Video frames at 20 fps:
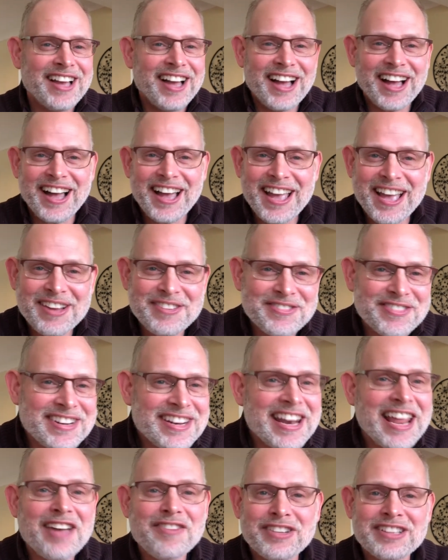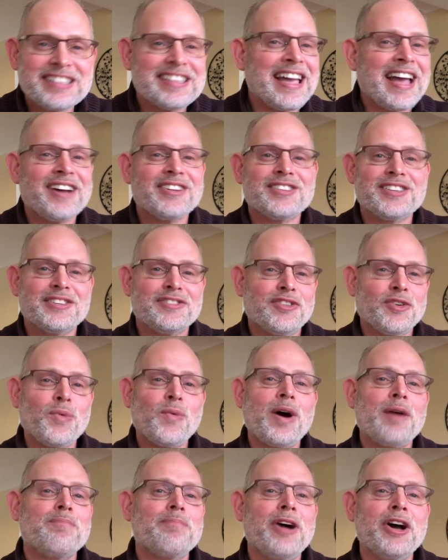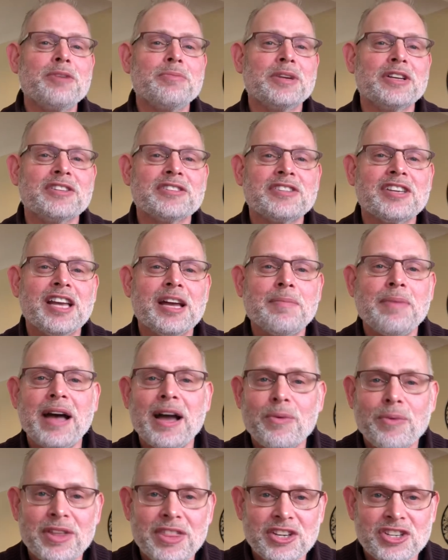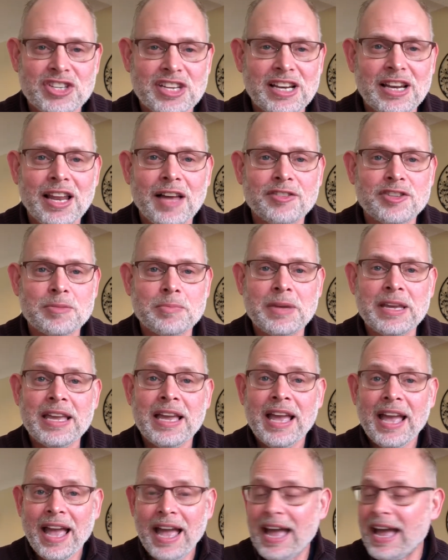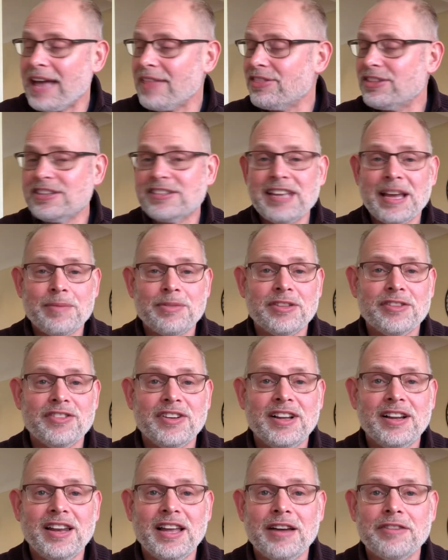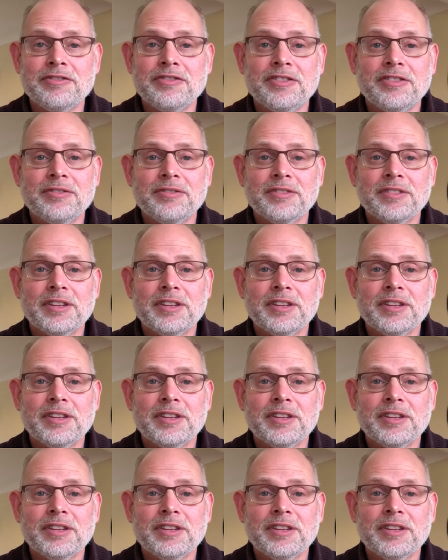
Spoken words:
I have never doubted for one moment about whether she loves me and the depth of her love.